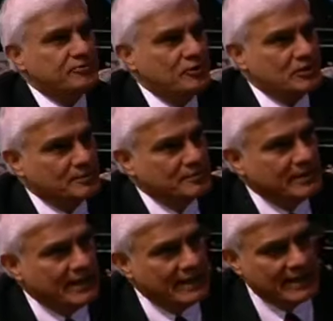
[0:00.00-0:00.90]
forum,
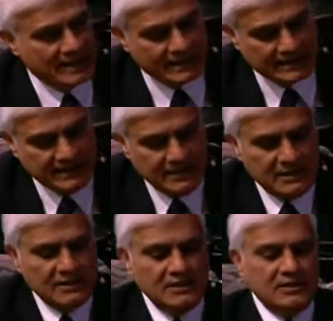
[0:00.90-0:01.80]
and I
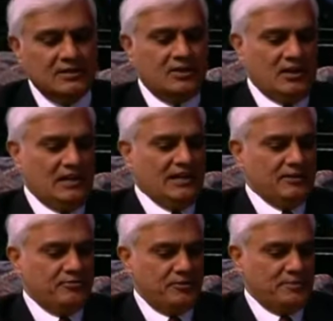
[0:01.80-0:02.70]
got a
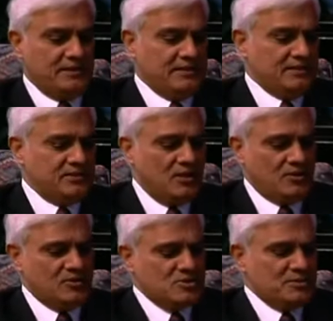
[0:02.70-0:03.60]
letter from a
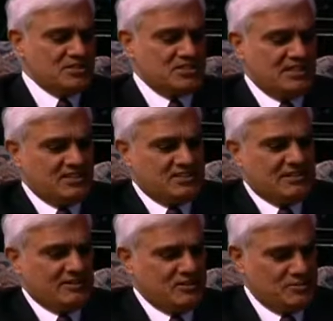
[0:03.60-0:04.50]
congressman, senator,
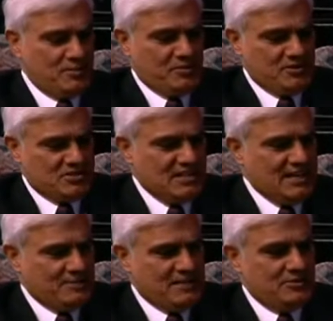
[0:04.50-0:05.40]
I don't remember his
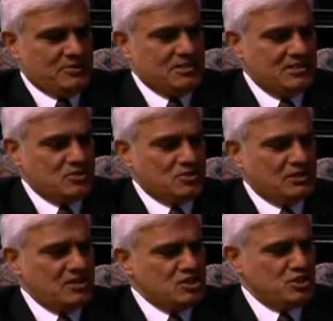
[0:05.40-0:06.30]
name, and he
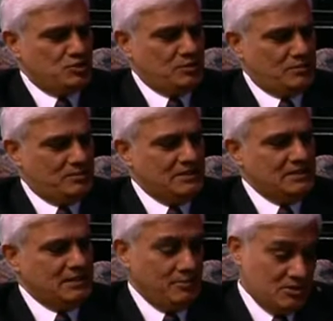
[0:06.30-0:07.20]
took issue with
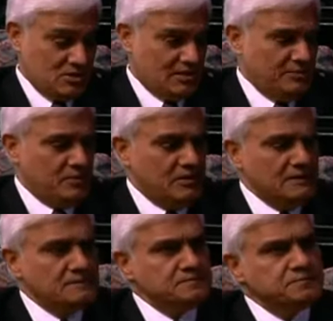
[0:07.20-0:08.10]
me. He was a liberal,
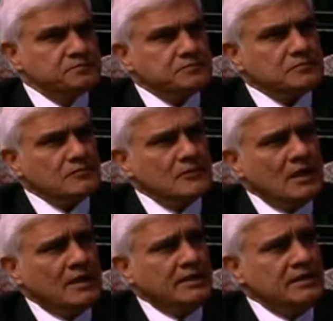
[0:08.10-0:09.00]

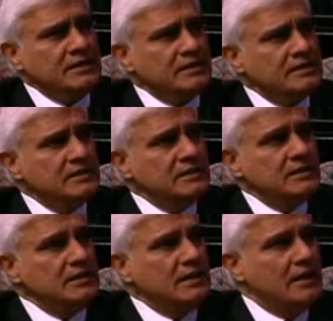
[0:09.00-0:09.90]
and
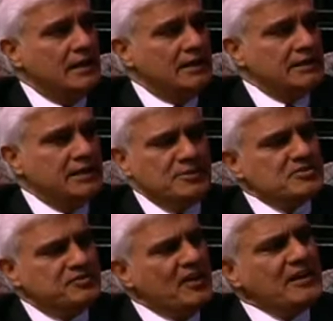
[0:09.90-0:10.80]
he
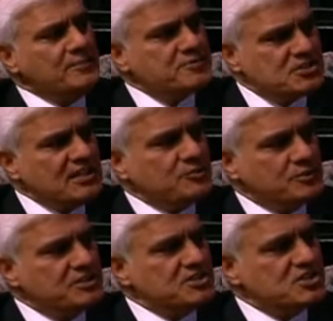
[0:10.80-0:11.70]
was very upset
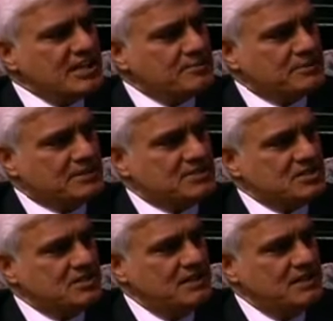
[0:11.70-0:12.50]
with the statement.